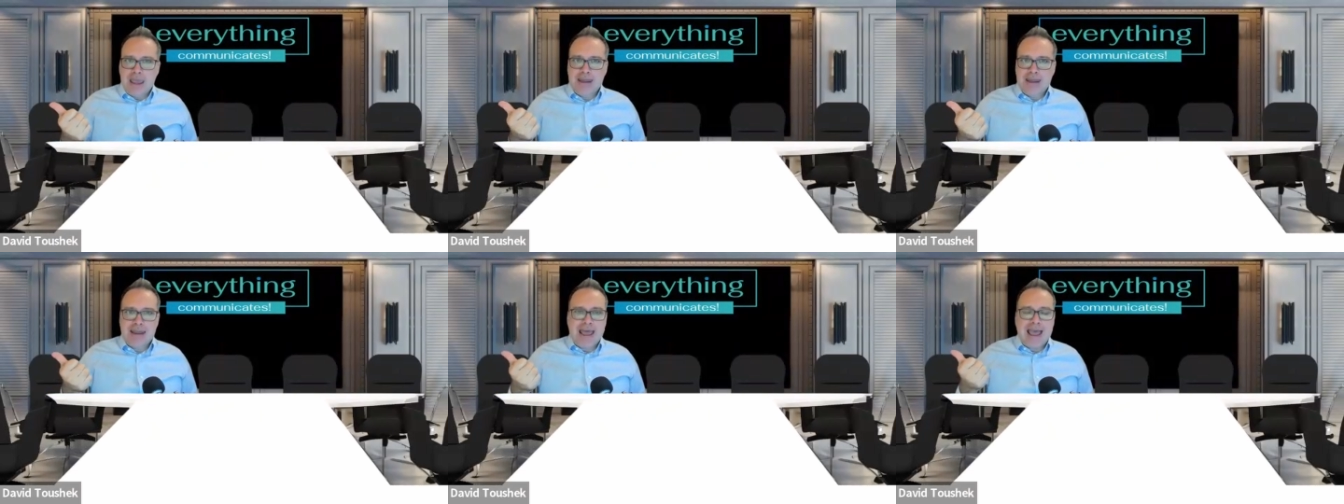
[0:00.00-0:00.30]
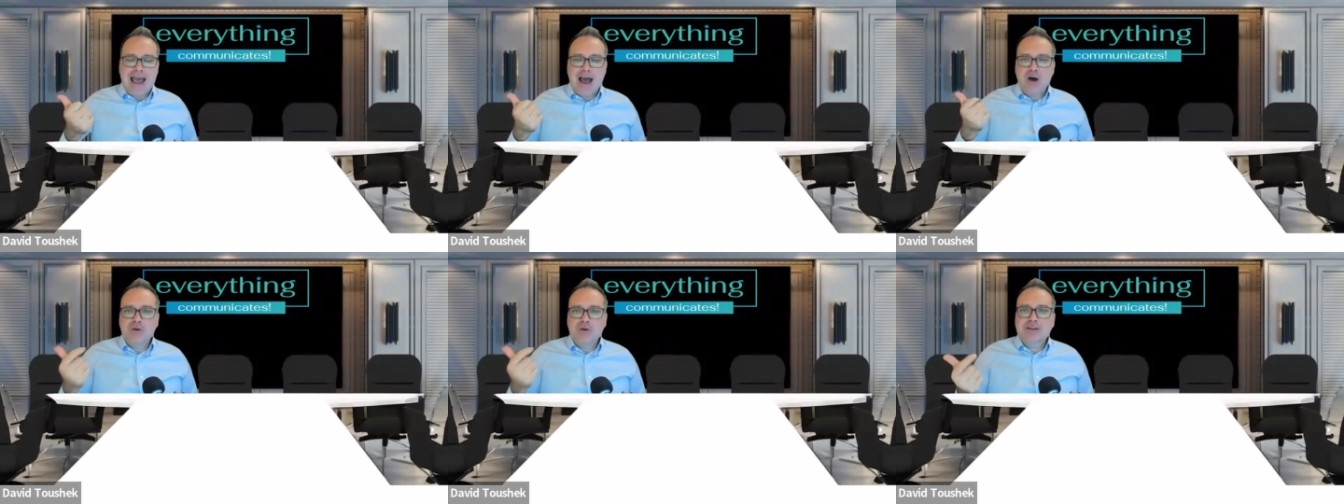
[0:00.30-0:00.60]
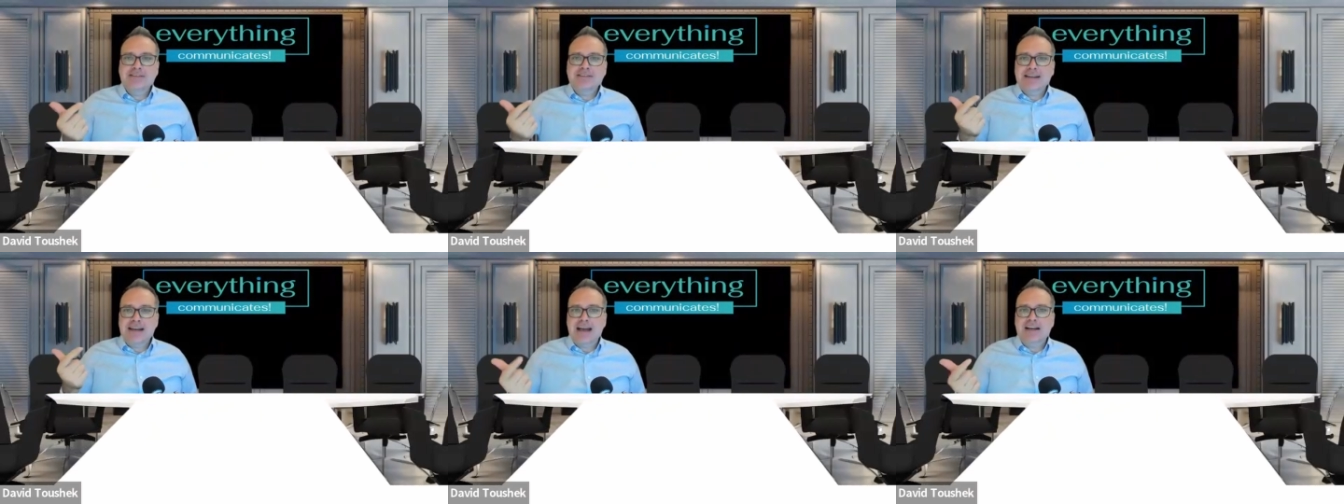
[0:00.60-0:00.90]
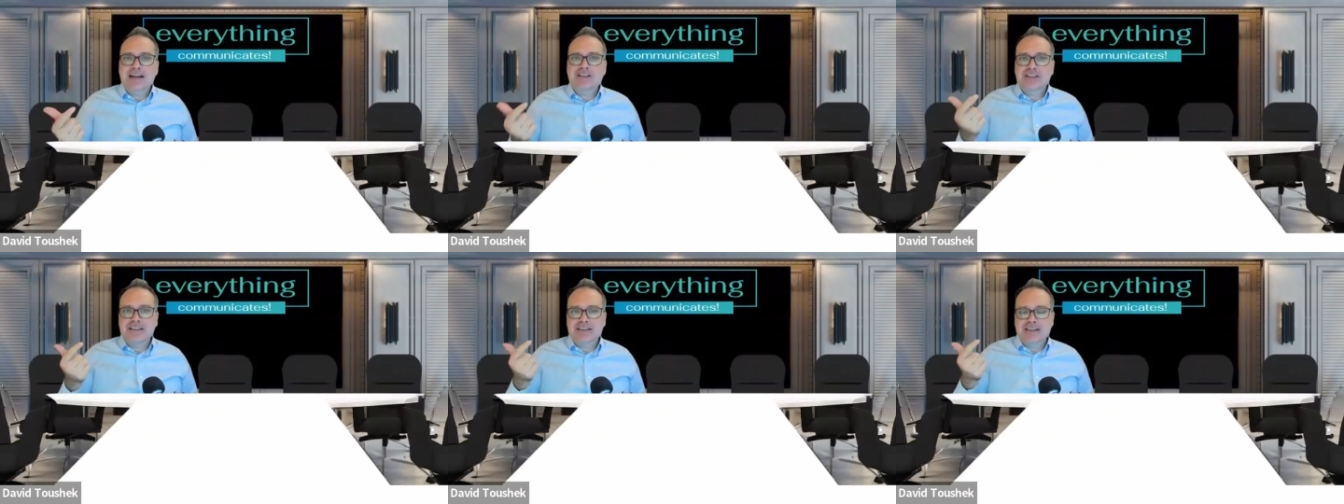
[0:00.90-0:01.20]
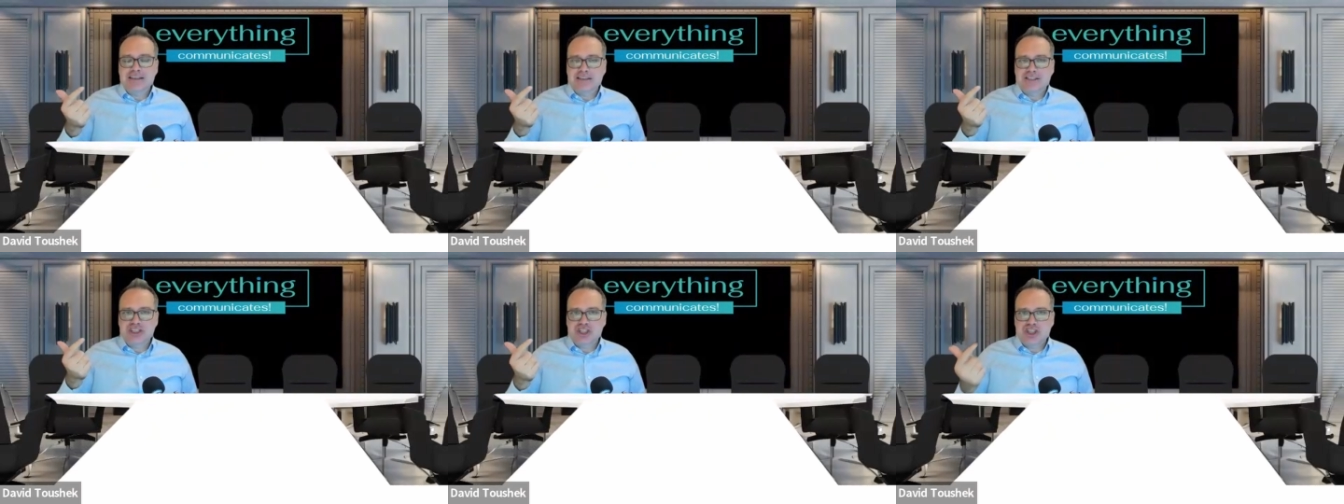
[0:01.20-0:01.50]
and how does it
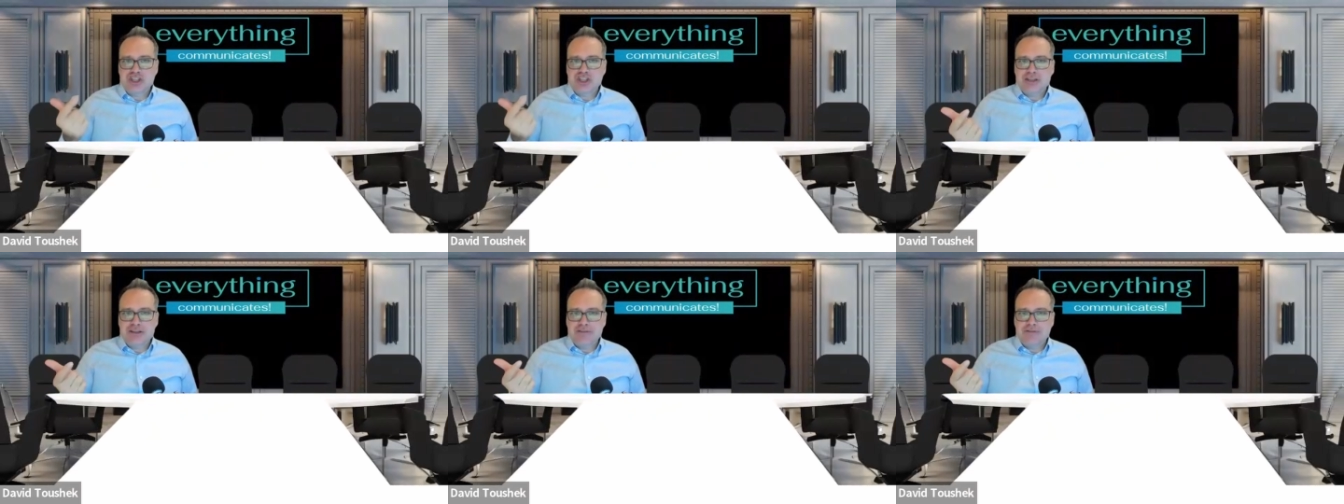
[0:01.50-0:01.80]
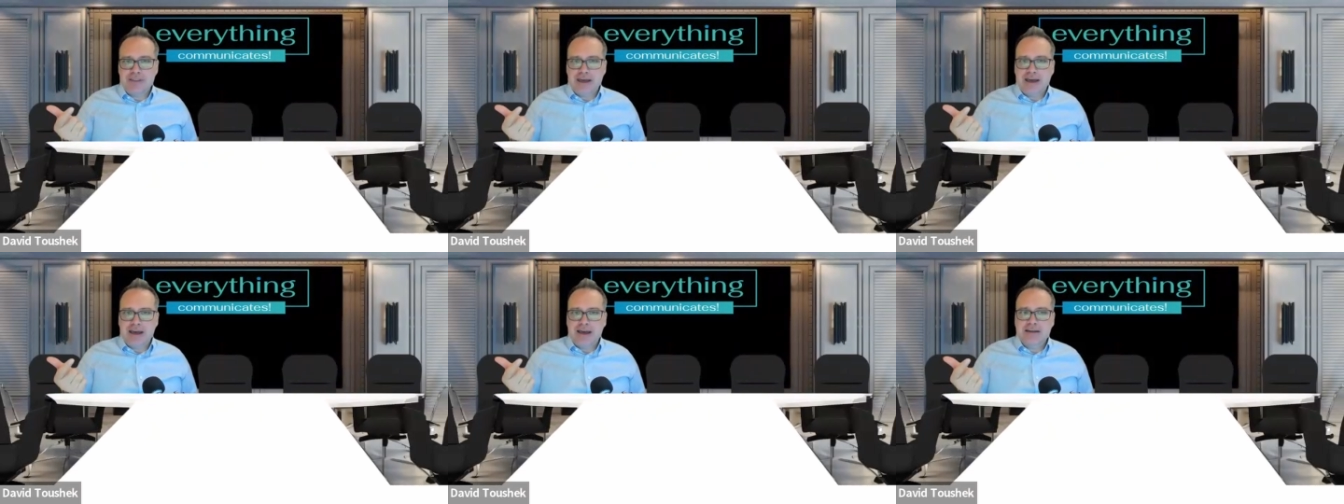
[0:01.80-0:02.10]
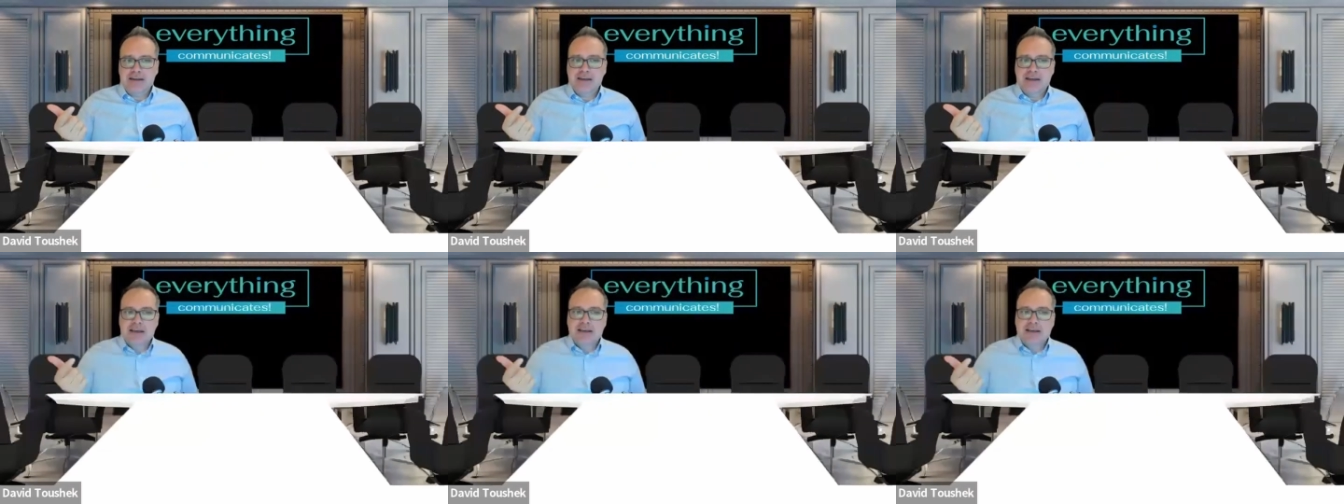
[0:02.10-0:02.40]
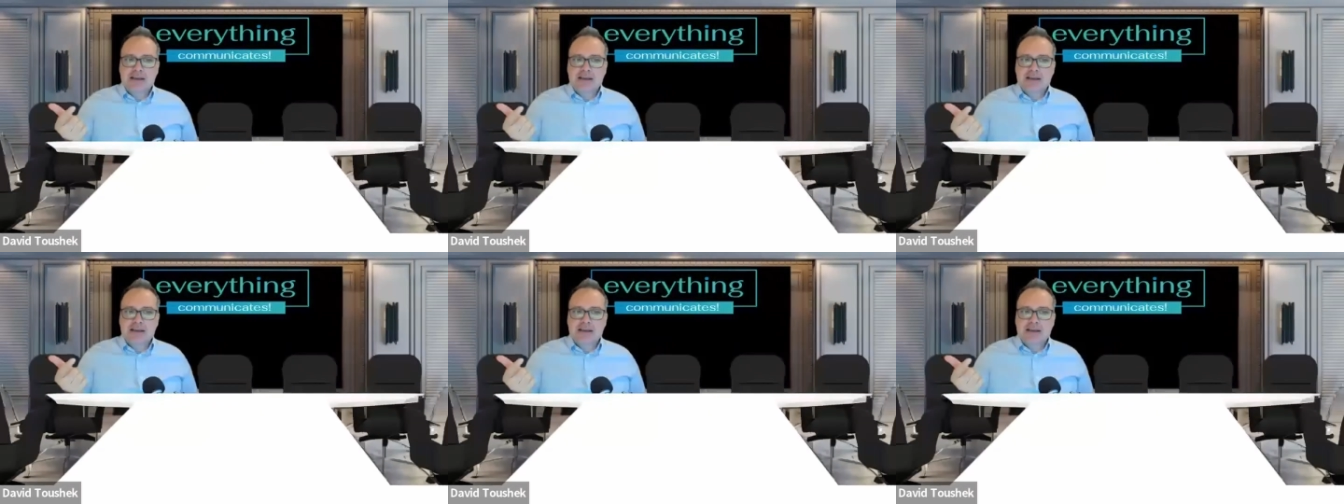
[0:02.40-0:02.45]
actually achieve that?